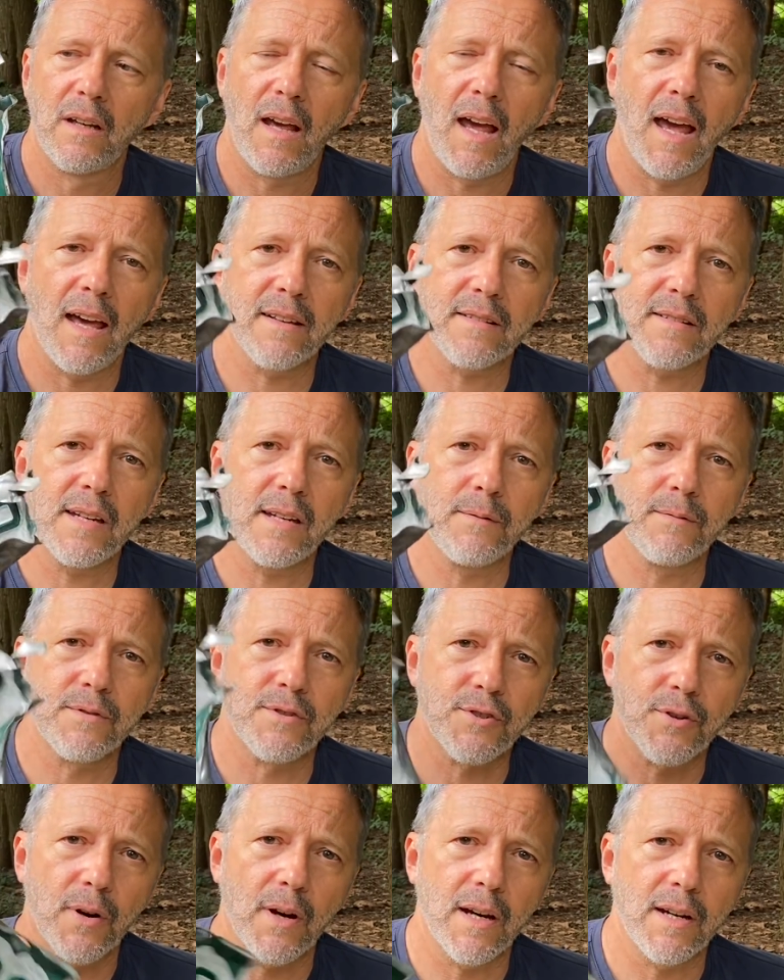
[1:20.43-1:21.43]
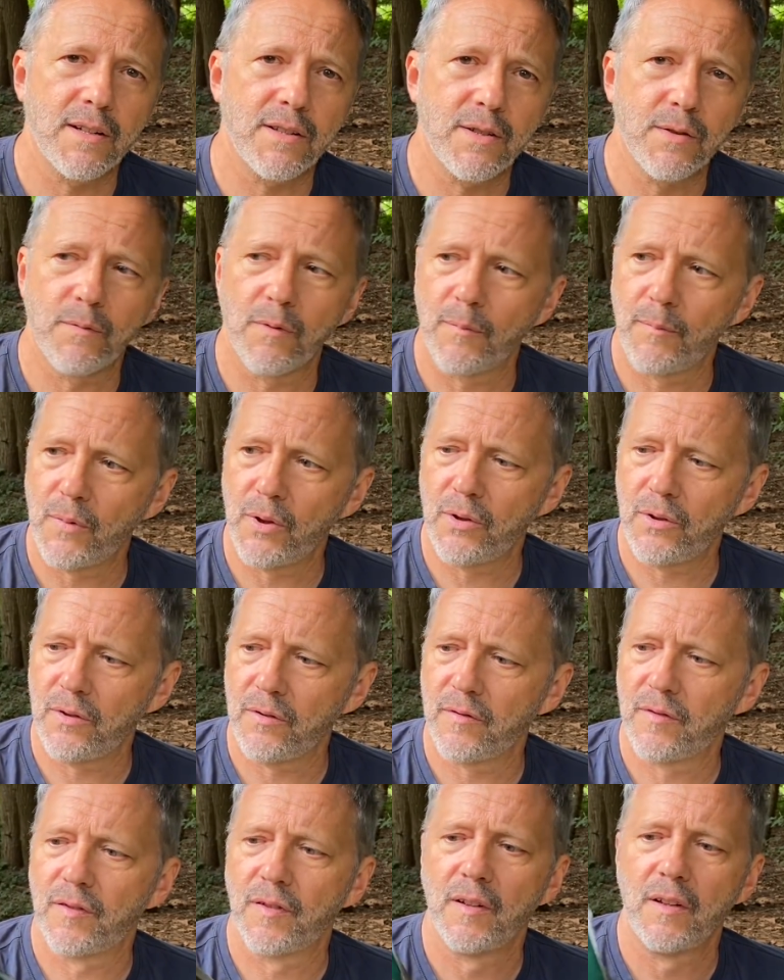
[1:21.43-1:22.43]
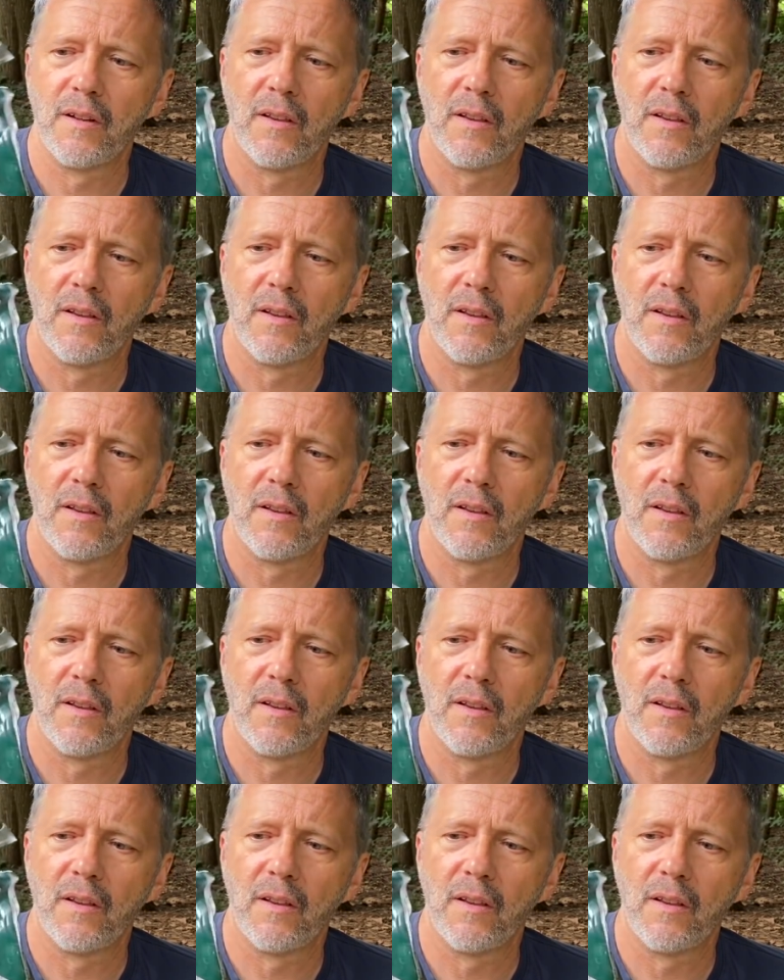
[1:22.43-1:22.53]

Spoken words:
as he was trying to remove